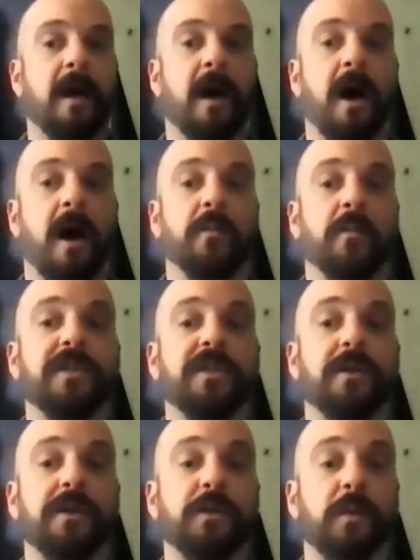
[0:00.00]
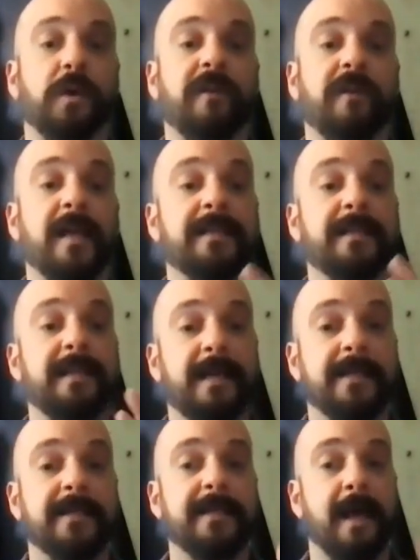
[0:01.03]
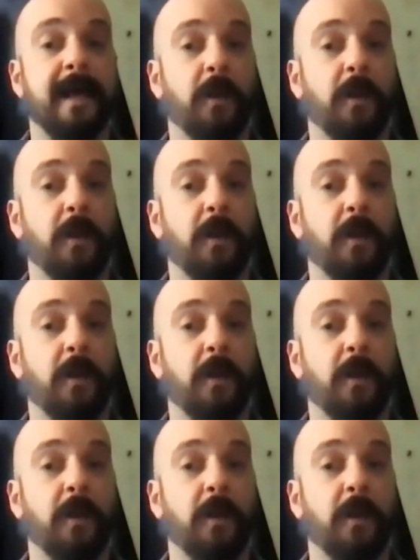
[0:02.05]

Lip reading: So they're sort of ideas that